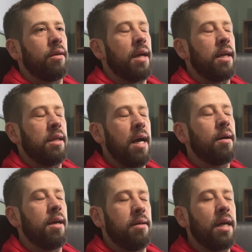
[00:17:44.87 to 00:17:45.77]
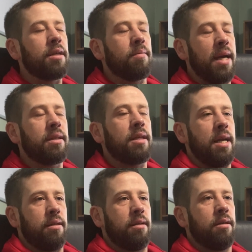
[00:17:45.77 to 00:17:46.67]
That, yeah, it does make
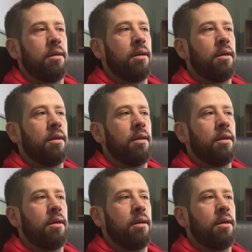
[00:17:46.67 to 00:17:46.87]
sense.